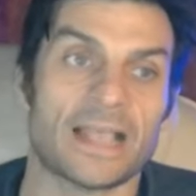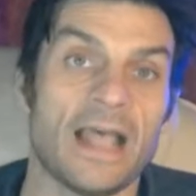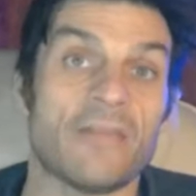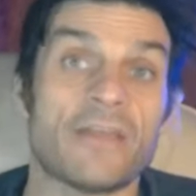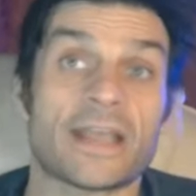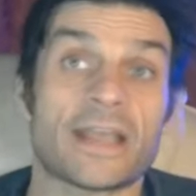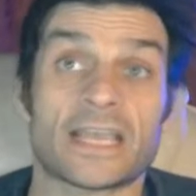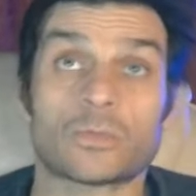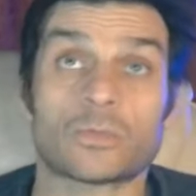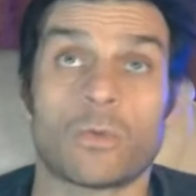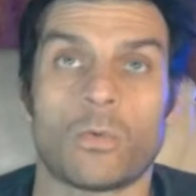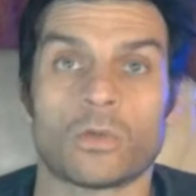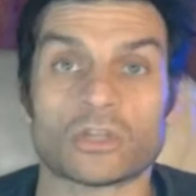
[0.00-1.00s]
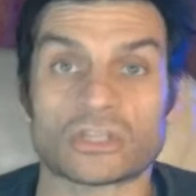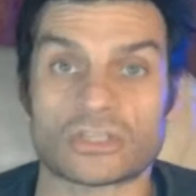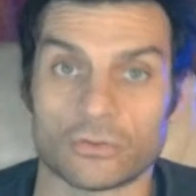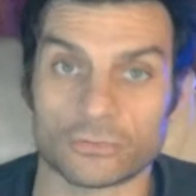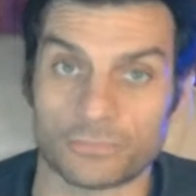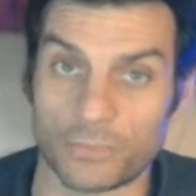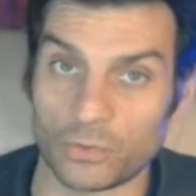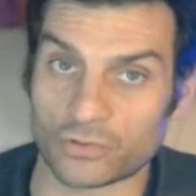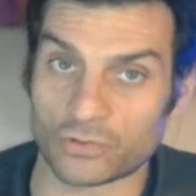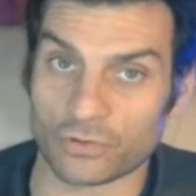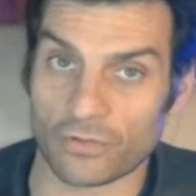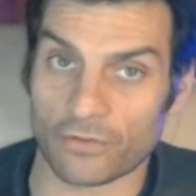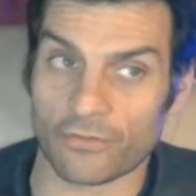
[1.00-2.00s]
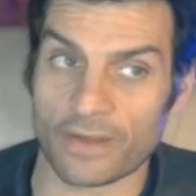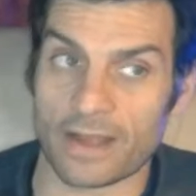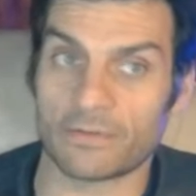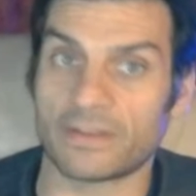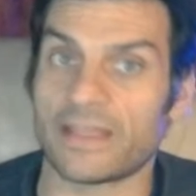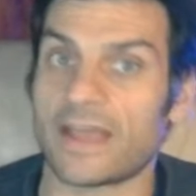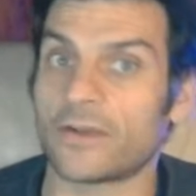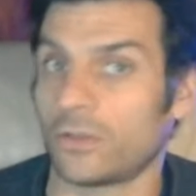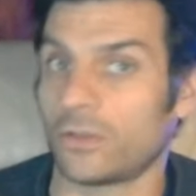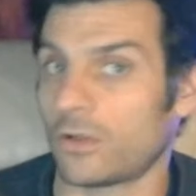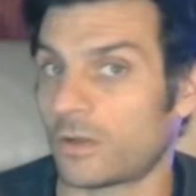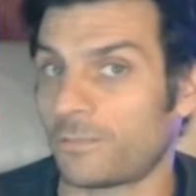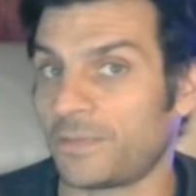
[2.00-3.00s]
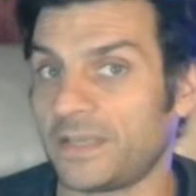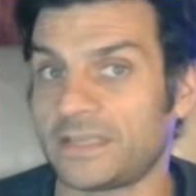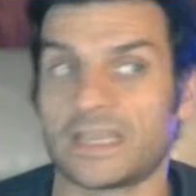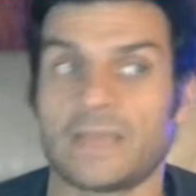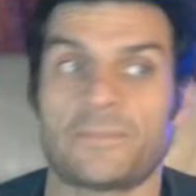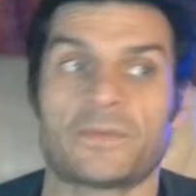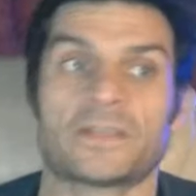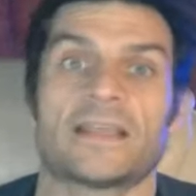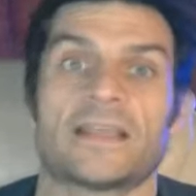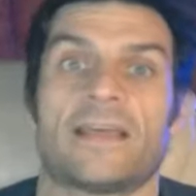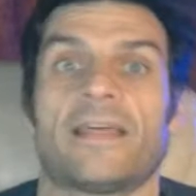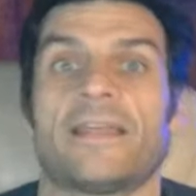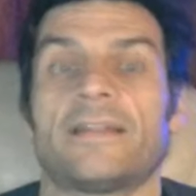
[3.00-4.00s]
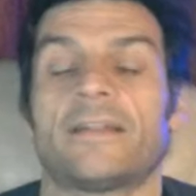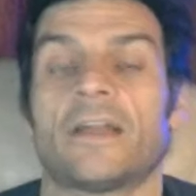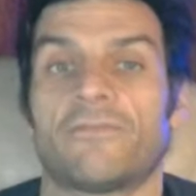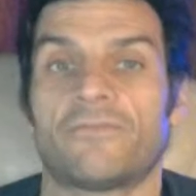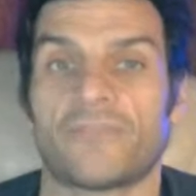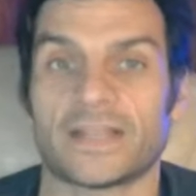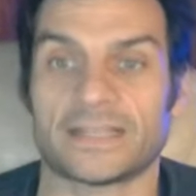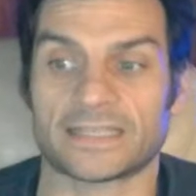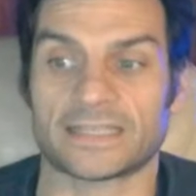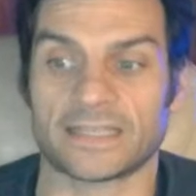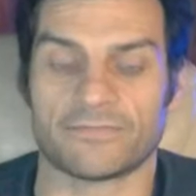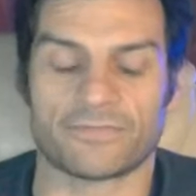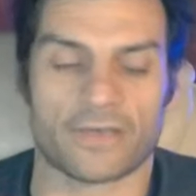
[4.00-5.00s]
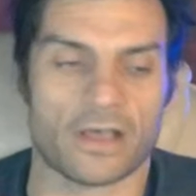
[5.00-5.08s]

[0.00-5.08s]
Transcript: And then guess what? Once those boots are on the ground, they're no longer peacekeepers. They're then offensive